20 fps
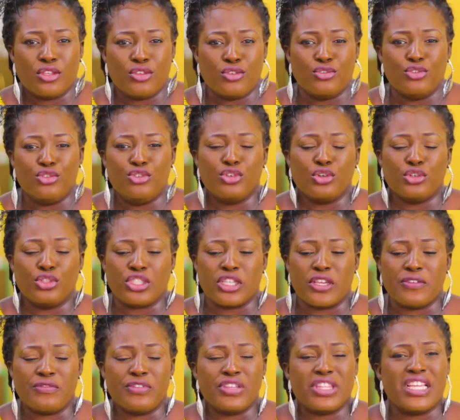You judge
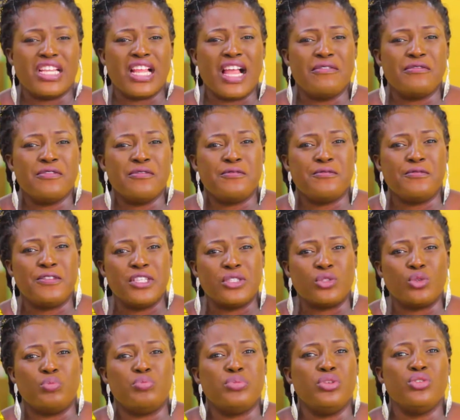everything, having
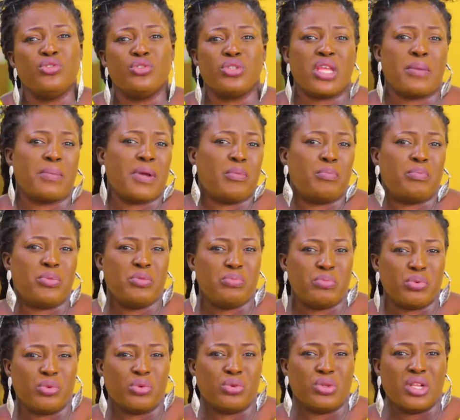fixed opinion about
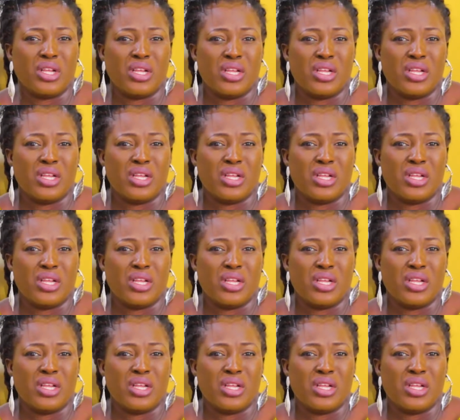people.